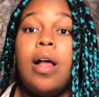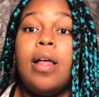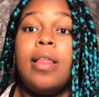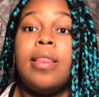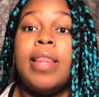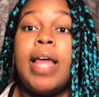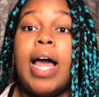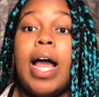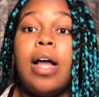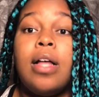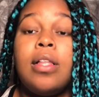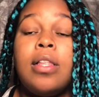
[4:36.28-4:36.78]

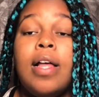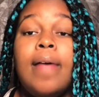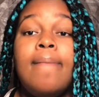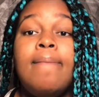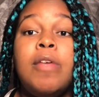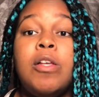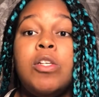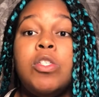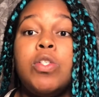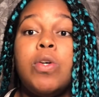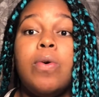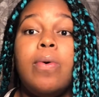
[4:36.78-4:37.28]
That club
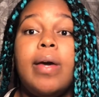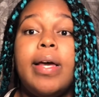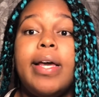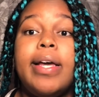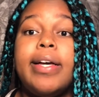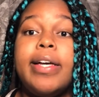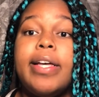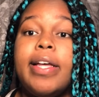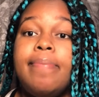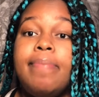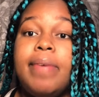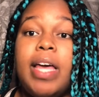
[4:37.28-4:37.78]
you
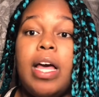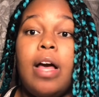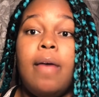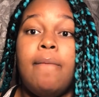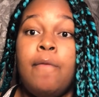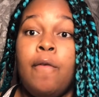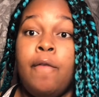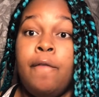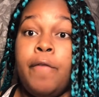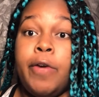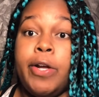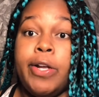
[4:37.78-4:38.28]
join could be
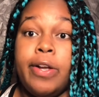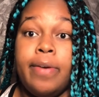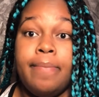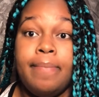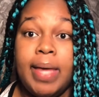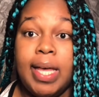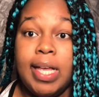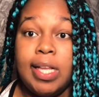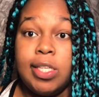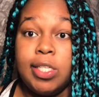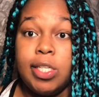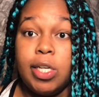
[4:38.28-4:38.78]
helpful for your
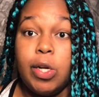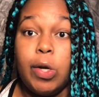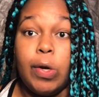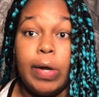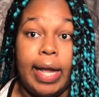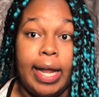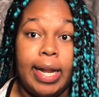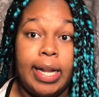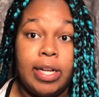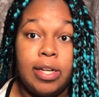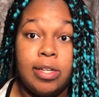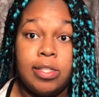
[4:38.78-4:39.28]
major or
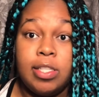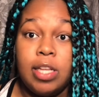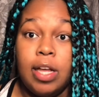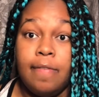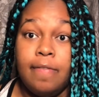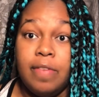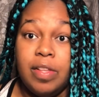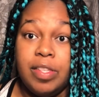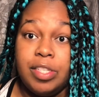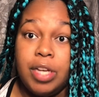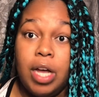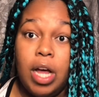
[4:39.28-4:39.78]
getting
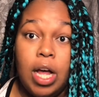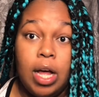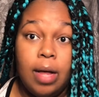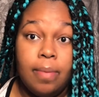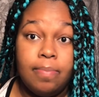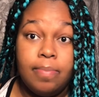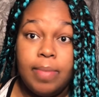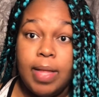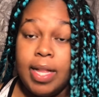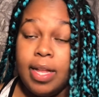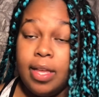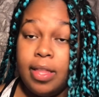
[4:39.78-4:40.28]
yourself a
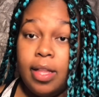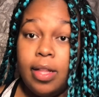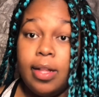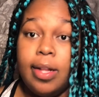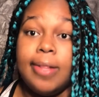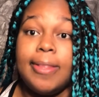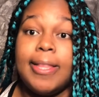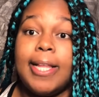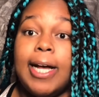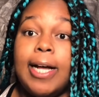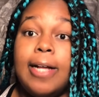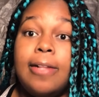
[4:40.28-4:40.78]
job, anything
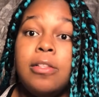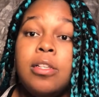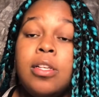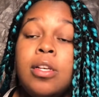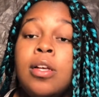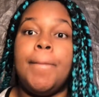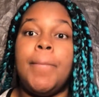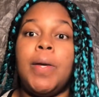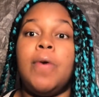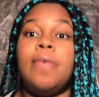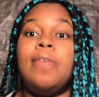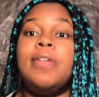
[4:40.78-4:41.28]
like that.
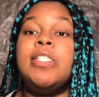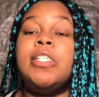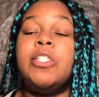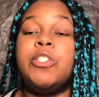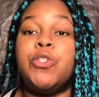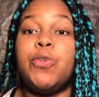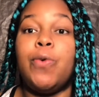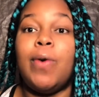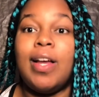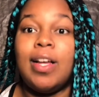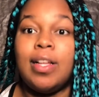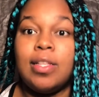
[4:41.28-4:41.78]
But when you
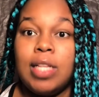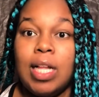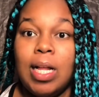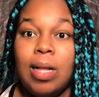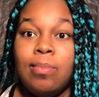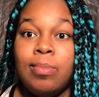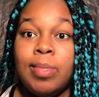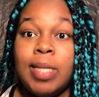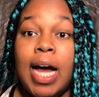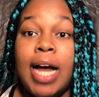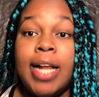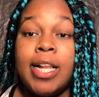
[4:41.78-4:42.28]
join
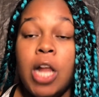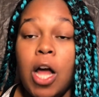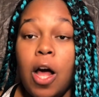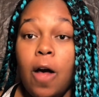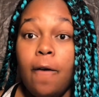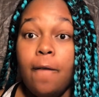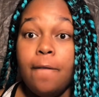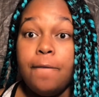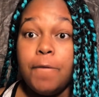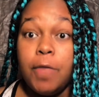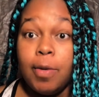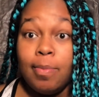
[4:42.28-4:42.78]
clubs, I
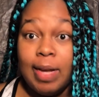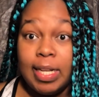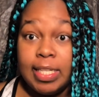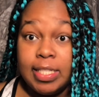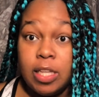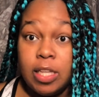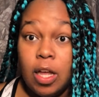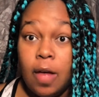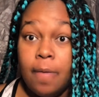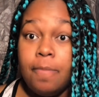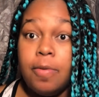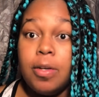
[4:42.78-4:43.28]
know for
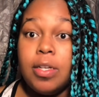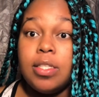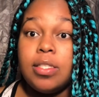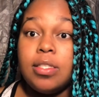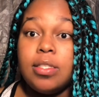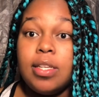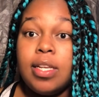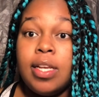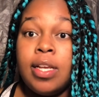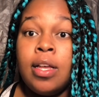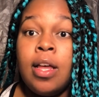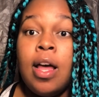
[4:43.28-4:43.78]
myself
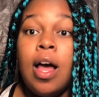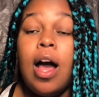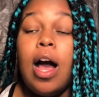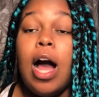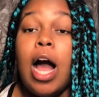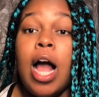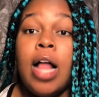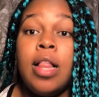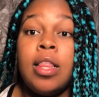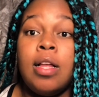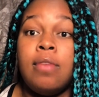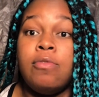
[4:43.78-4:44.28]
personally,
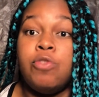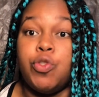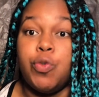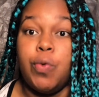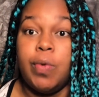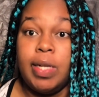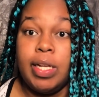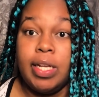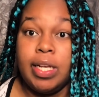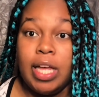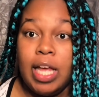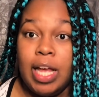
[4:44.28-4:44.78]
I love
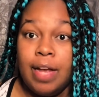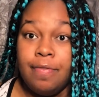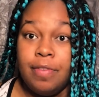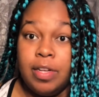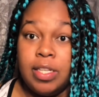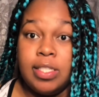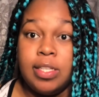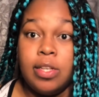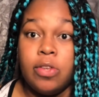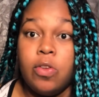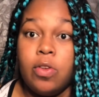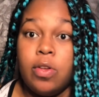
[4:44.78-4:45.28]
joining every
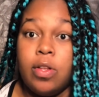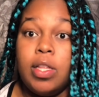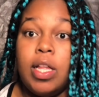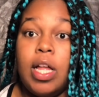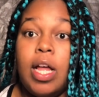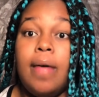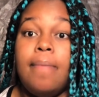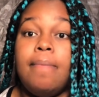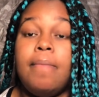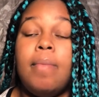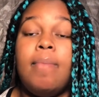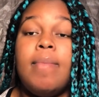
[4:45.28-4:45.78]
single
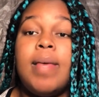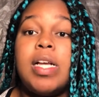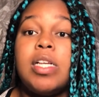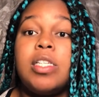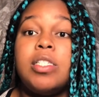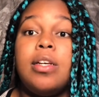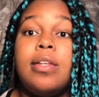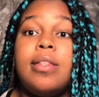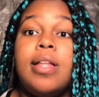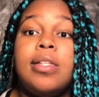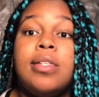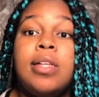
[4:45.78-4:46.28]
club, but make
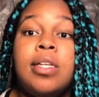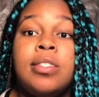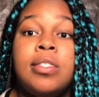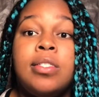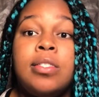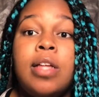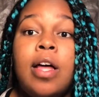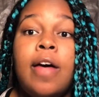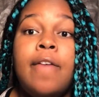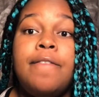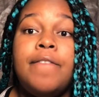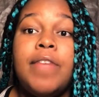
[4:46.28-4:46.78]
sure that doesn't
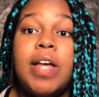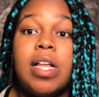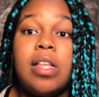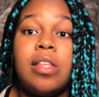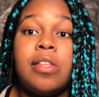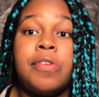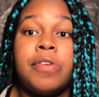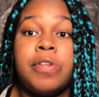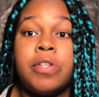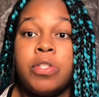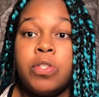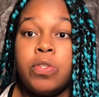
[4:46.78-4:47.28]
affect
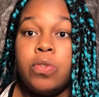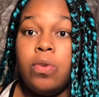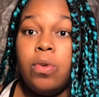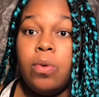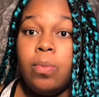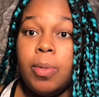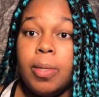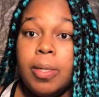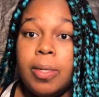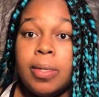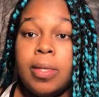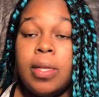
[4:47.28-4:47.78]
your
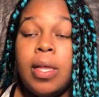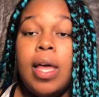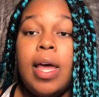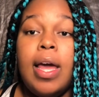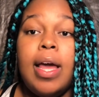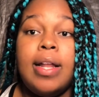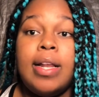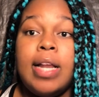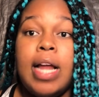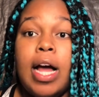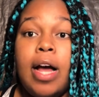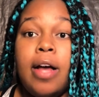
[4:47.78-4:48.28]
schoolwork
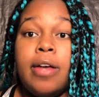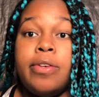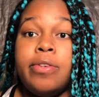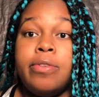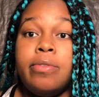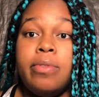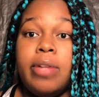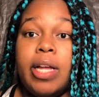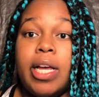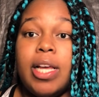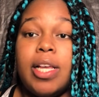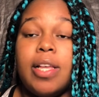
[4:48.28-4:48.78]
and how you
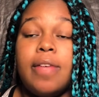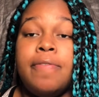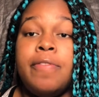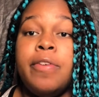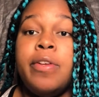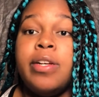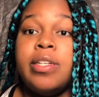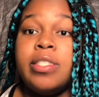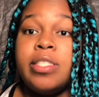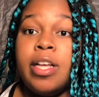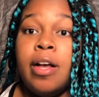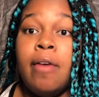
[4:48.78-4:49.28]
like view
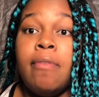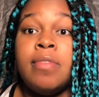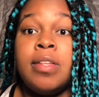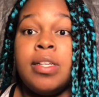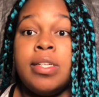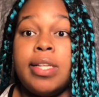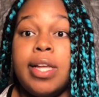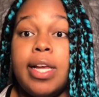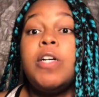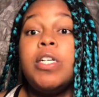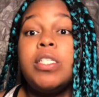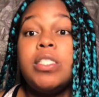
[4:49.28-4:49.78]
yourself in the
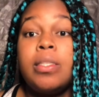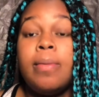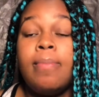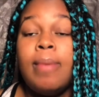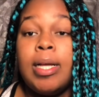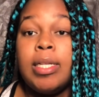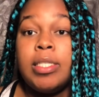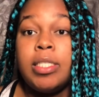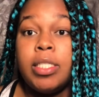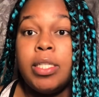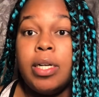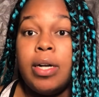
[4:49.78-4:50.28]
day. First
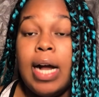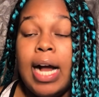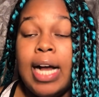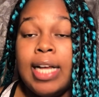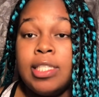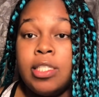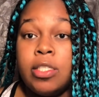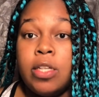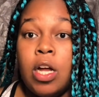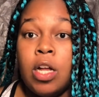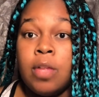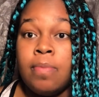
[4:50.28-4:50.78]
semester, I
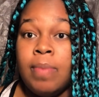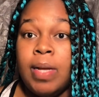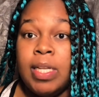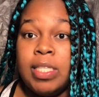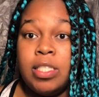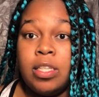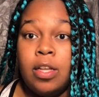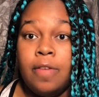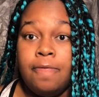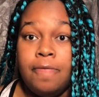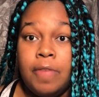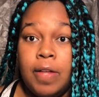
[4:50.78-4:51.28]
stocked
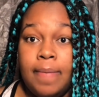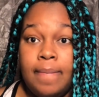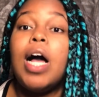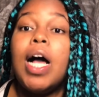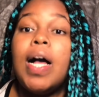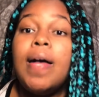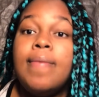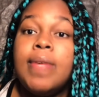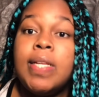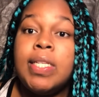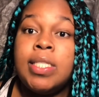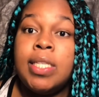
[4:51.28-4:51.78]
myself up. I
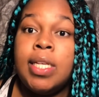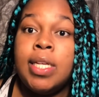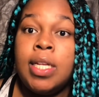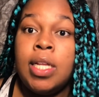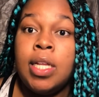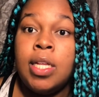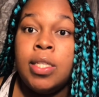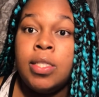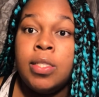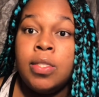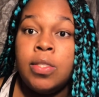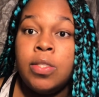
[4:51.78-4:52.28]
was
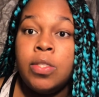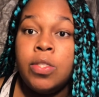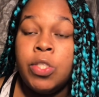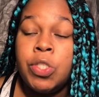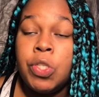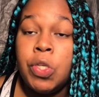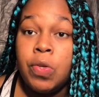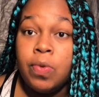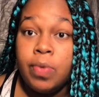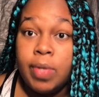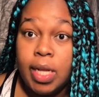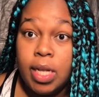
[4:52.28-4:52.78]
in
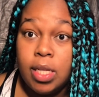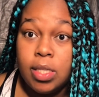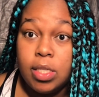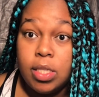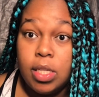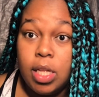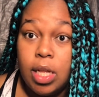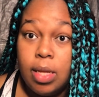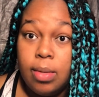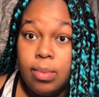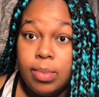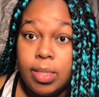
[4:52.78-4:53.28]
2 dance
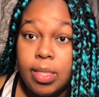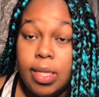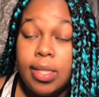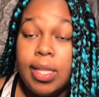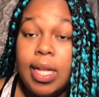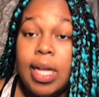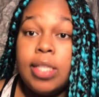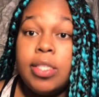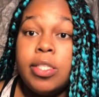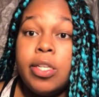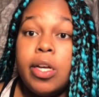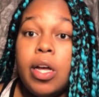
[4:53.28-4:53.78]
clubs, and
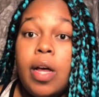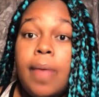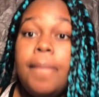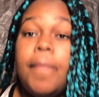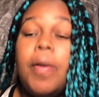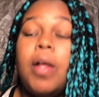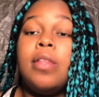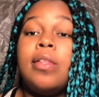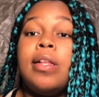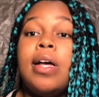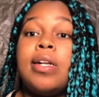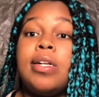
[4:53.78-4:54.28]
that took up
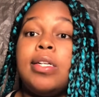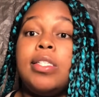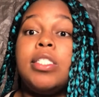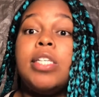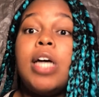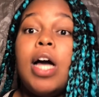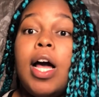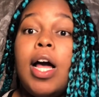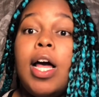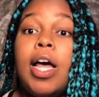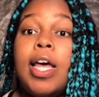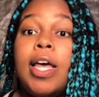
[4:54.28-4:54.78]
a lot of
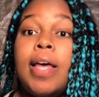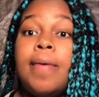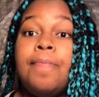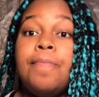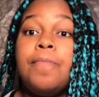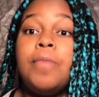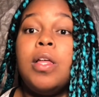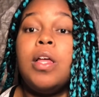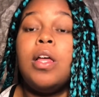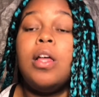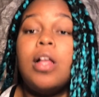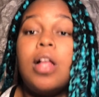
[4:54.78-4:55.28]
time
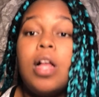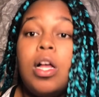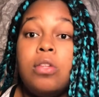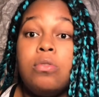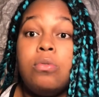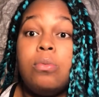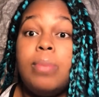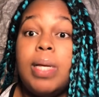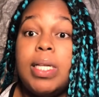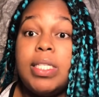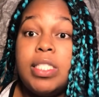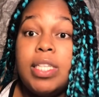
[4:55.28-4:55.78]
because we
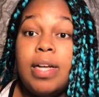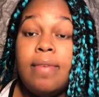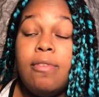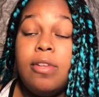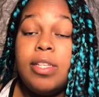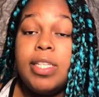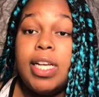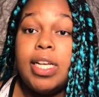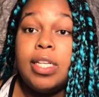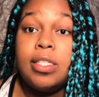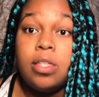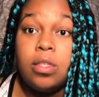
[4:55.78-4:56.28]
met several
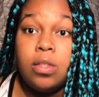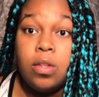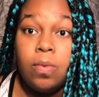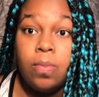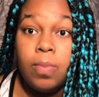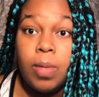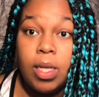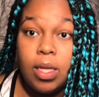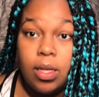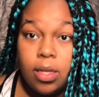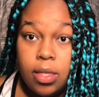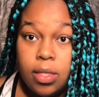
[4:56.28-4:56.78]
days in the
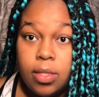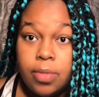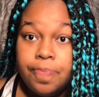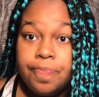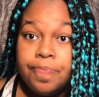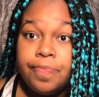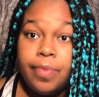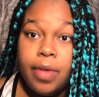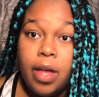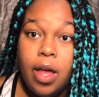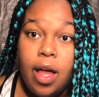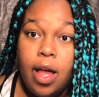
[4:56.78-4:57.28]
week.
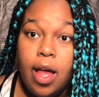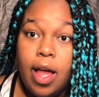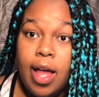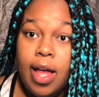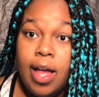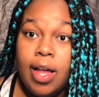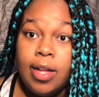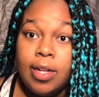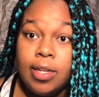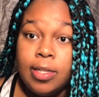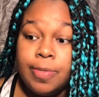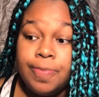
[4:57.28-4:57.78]

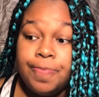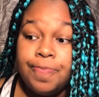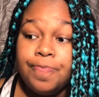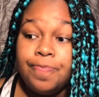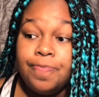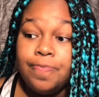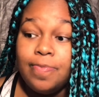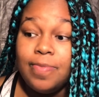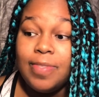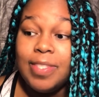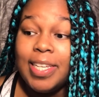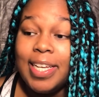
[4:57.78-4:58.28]
And
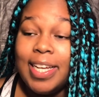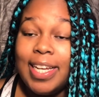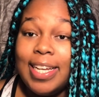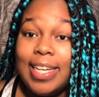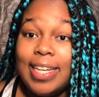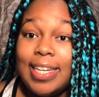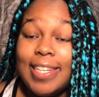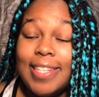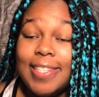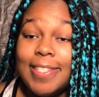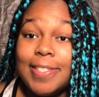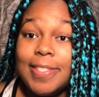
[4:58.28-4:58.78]

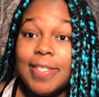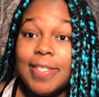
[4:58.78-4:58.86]
yeah,